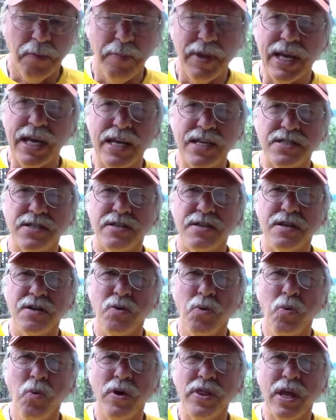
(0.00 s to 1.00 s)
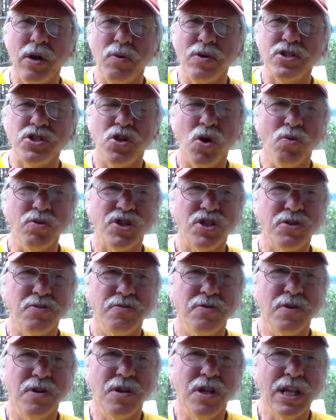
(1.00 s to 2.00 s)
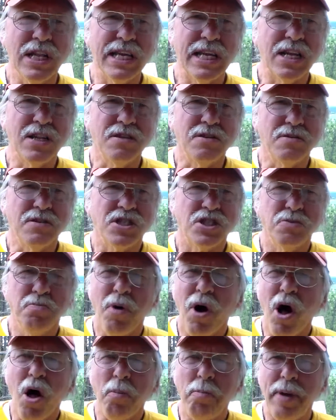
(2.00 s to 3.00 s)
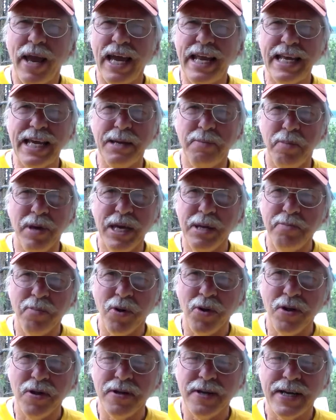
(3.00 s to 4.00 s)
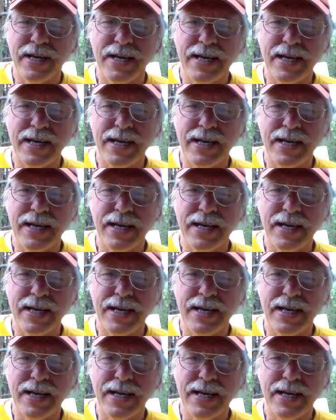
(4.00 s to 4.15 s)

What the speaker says: Because when they were so little, small, petty people